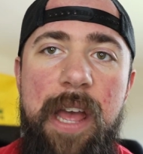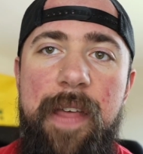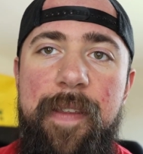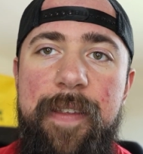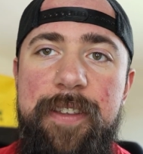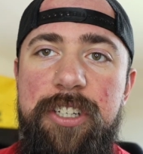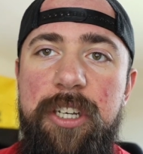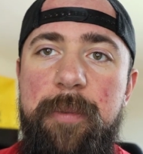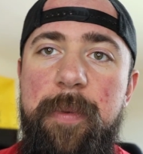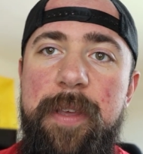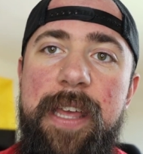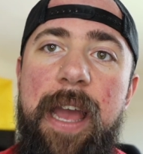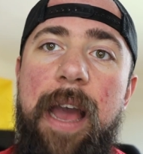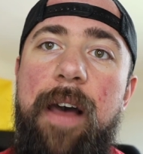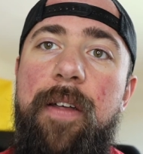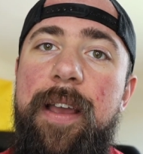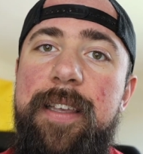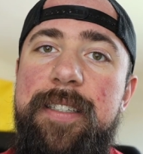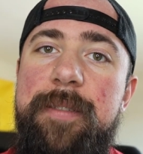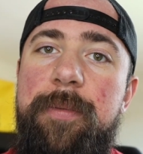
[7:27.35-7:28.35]
This could be the
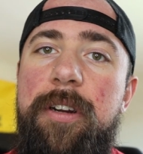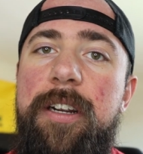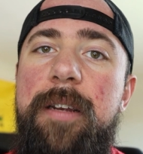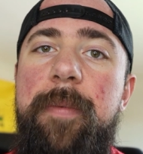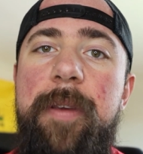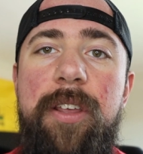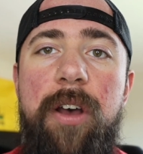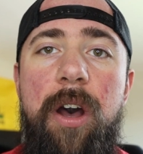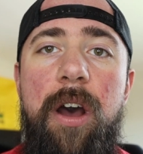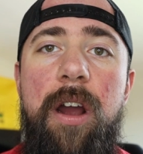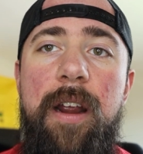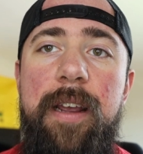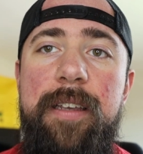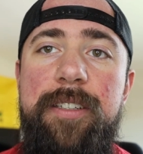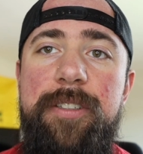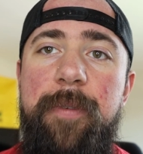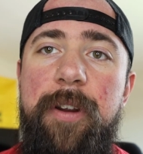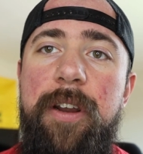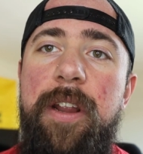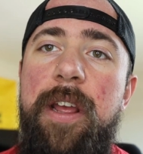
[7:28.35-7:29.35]
L-isomer, it could be the
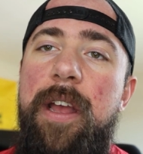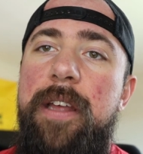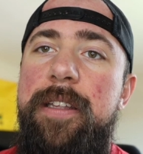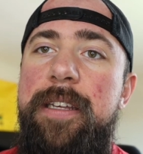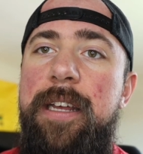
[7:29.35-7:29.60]
R-isomer.